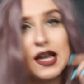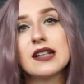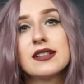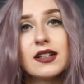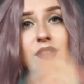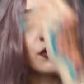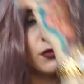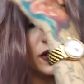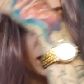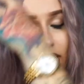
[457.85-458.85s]
is like to
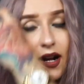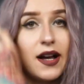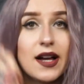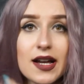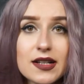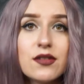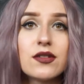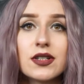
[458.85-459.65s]
wear a hat or